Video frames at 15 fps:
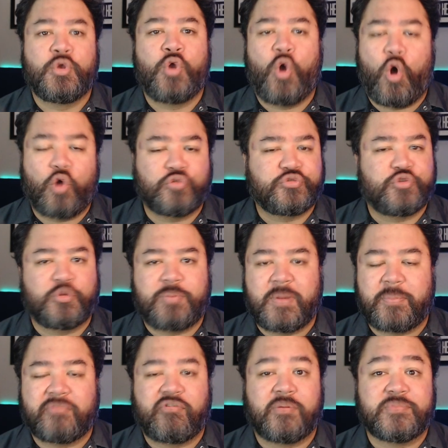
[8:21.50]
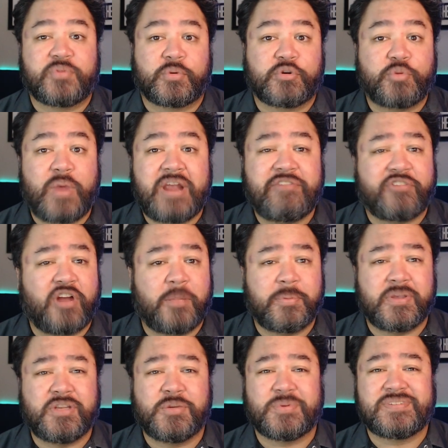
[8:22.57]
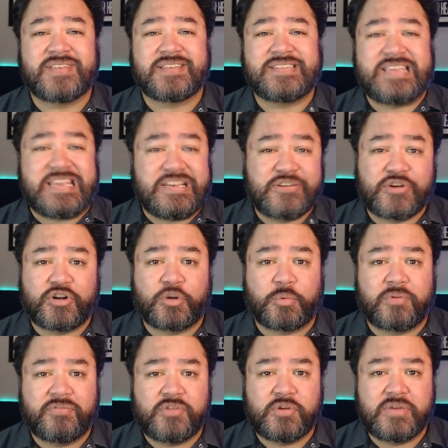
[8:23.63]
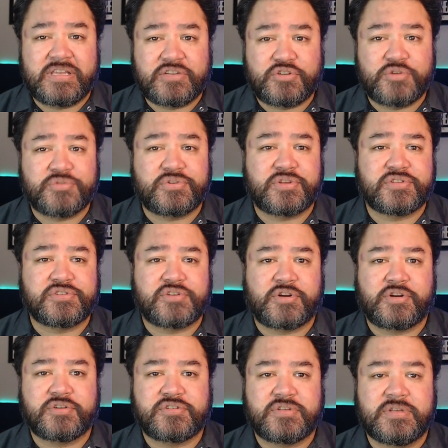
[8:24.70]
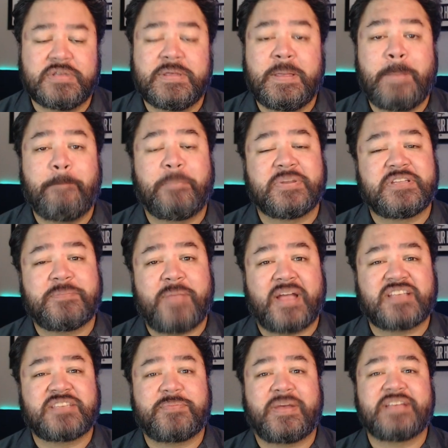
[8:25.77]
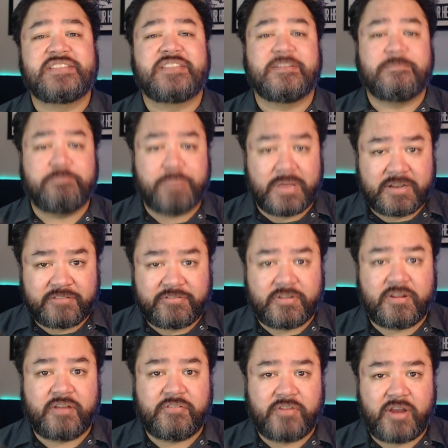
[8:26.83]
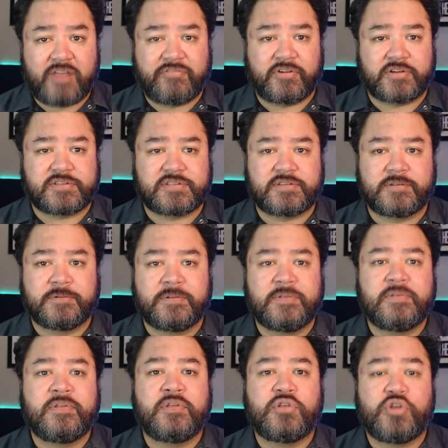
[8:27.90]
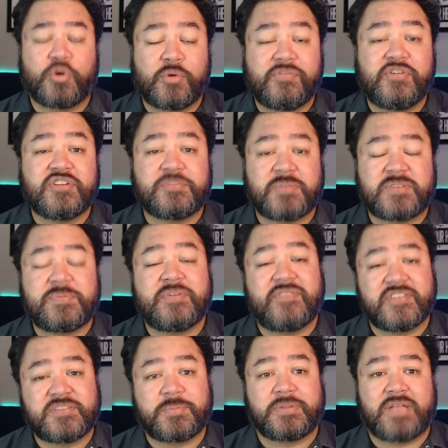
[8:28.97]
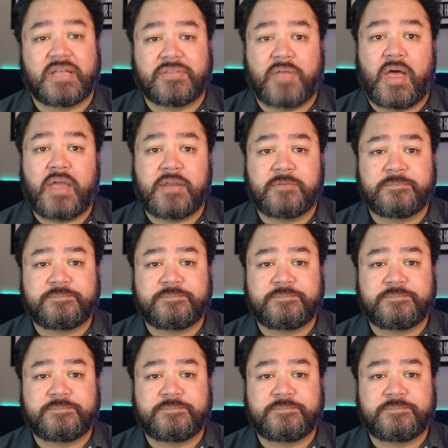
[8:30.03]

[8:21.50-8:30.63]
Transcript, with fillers: Old school paper forms were great for helping you to assess internal review issues and concerns, but to maximize the benefit of your efforts, your reviews must be visible online.